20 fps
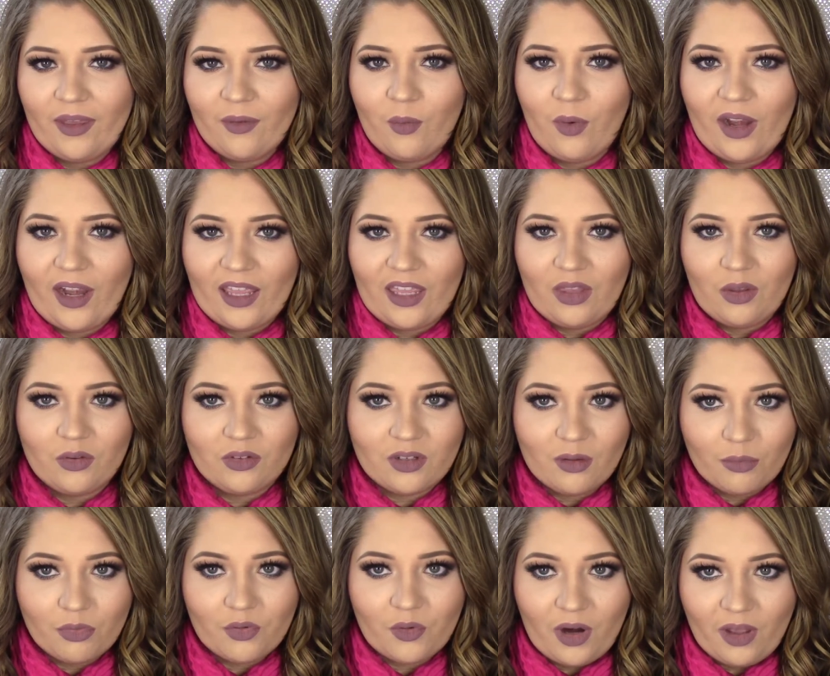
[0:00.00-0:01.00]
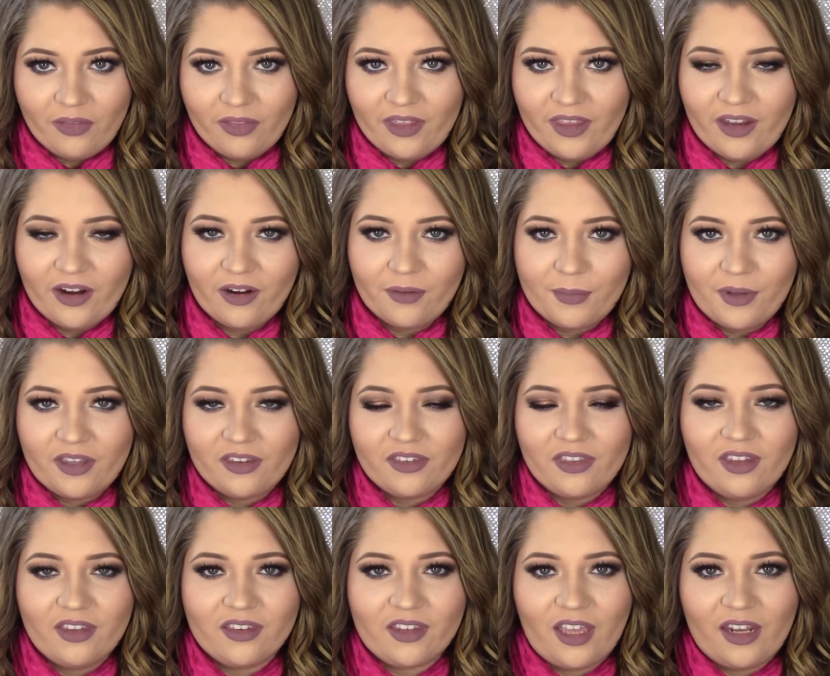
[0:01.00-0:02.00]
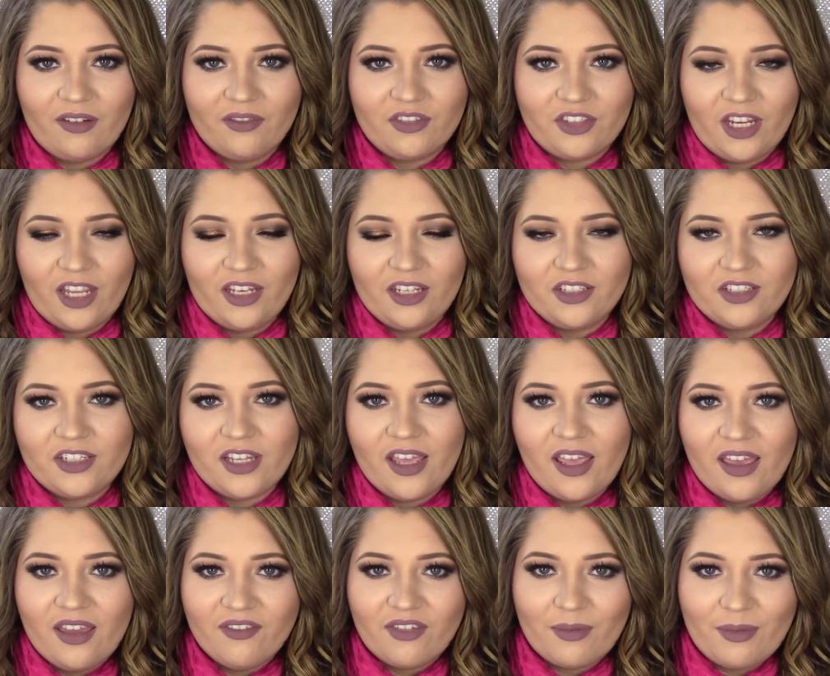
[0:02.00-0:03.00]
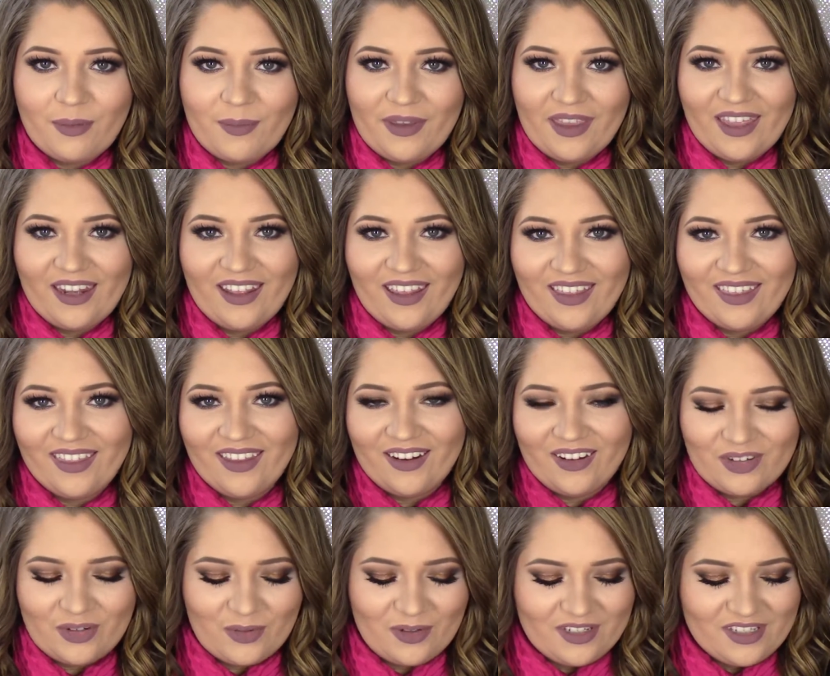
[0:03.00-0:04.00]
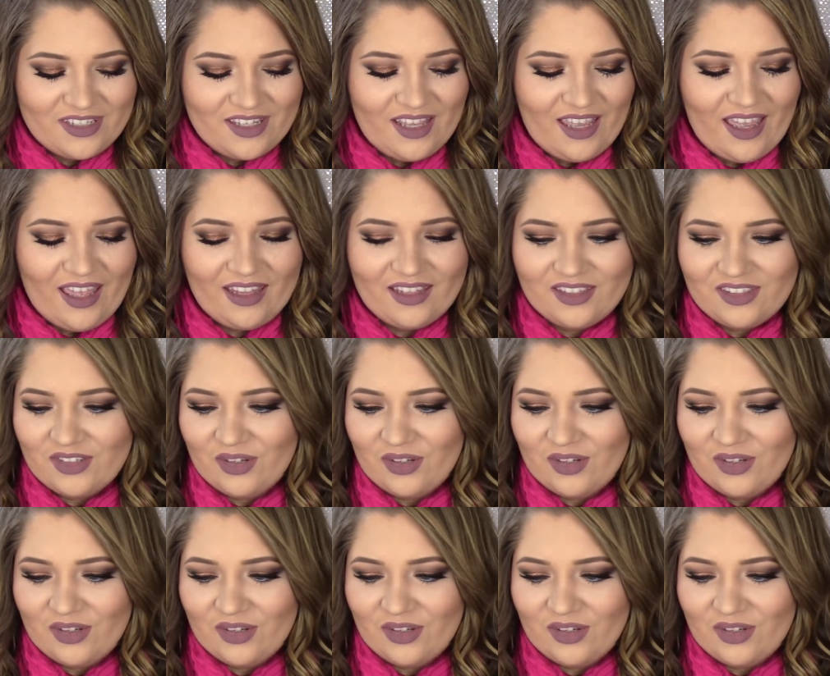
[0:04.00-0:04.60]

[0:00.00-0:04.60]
when I used them throughout the year because things kind of changed from the beginning of the year towards the end.